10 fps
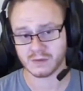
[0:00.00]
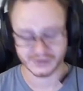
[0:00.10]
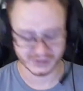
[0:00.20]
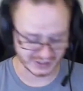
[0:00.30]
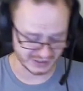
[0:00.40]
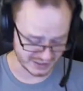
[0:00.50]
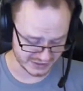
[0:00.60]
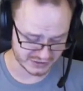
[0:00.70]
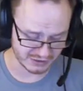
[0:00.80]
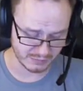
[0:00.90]
Once again,
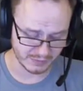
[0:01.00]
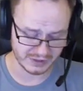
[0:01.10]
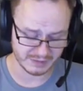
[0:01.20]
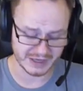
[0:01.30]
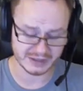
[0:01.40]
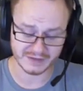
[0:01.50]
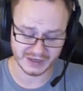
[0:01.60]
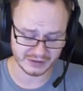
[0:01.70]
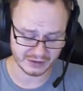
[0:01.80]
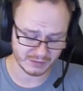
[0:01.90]
I start with the amount of
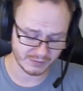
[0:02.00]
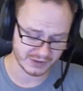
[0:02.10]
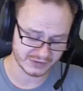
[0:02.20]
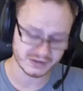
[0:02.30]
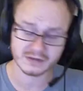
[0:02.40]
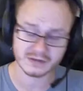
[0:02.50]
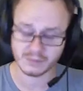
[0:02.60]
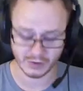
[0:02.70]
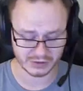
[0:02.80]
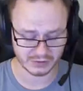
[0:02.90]
ethanol present,
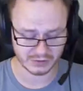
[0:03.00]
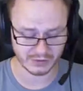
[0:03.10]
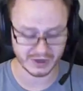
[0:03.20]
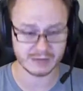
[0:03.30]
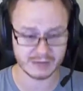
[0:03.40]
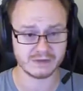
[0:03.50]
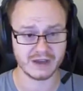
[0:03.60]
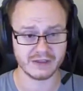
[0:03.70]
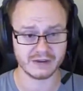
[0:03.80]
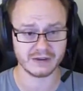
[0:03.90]
42 grams of
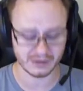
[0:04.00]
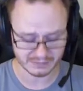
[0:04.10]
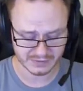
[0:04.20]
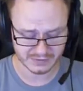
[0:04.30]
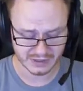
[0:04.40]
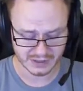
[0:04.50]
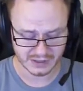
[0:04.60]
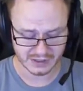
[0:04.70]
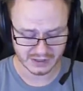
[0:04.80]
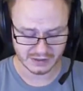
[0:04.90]
ethanol.
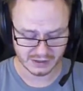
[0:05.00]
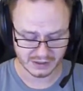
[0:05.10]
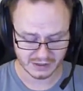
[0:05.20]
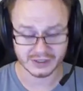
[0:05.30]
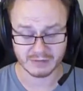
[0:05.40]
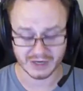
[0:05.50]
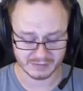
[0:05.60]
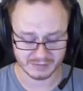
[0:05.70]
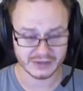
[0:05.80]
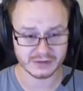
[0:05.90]
Set up my
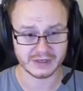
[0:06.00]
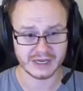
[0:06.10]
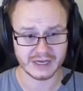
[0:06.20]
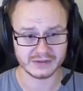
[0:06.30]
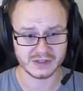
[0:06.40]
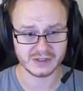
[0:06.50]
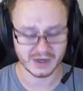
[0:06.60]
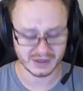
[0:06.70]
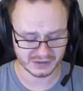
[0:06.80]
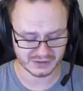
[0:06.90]
dimensional analysis
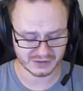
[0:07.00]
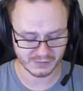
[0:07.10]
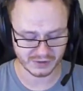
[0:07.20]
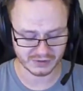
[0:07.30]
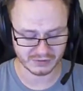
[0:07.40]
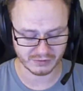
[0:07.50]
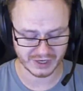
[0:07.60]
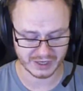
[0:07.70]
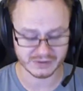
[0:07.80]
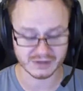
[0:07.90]
box, 42
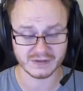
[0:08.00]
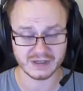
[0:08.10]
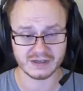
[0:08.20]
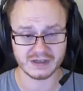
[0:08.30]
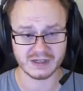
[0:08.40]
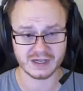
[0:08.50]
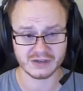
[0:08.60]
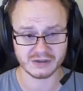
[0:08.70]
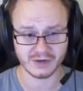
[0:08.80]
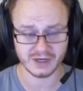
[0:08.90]
grams of
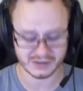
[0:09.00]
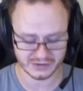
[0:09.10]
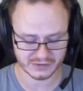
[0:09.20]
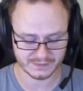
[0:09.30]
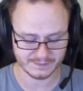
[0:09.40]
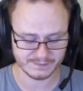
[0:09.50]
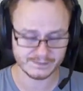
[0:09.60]
ETHOH.